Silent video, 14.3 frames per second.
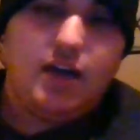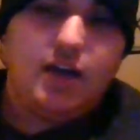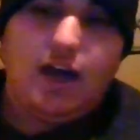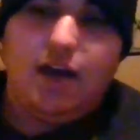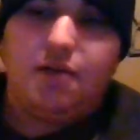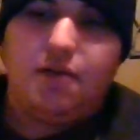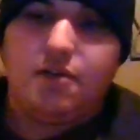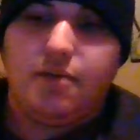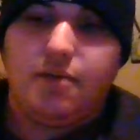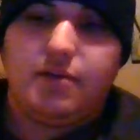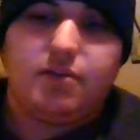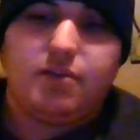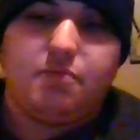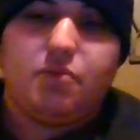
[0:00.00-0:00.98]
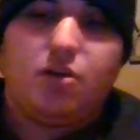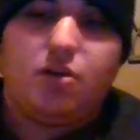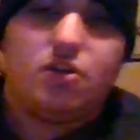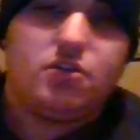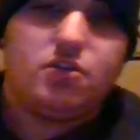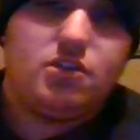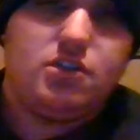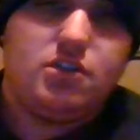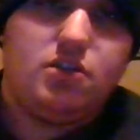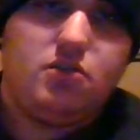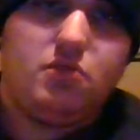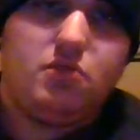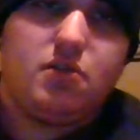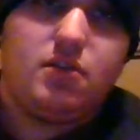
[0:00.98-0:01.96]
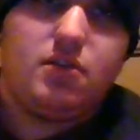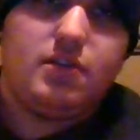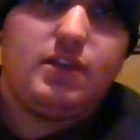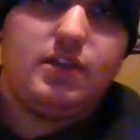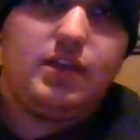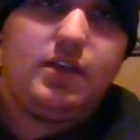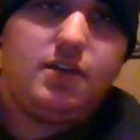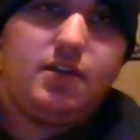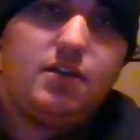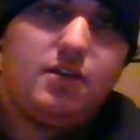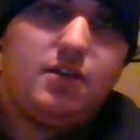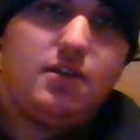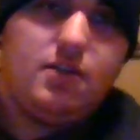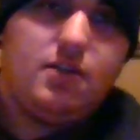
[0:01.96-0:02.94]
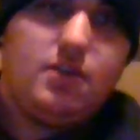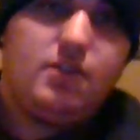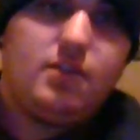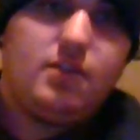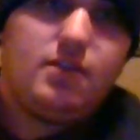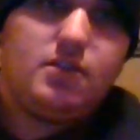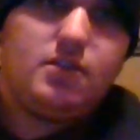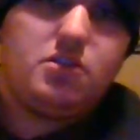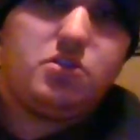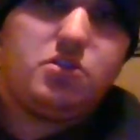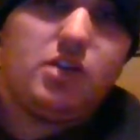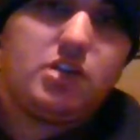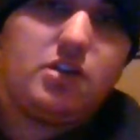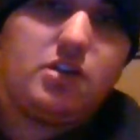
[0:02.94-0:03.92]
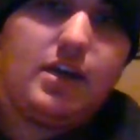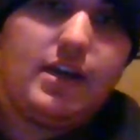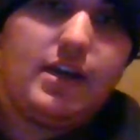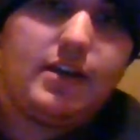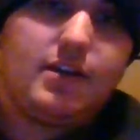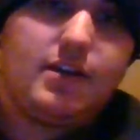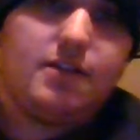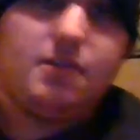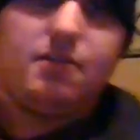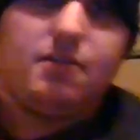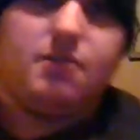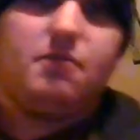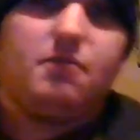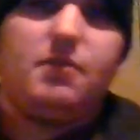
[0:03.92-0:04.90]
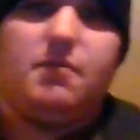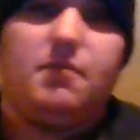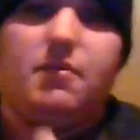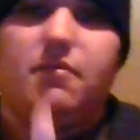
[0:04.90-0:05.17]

I'll come out with a part 2 on the structure deck. We will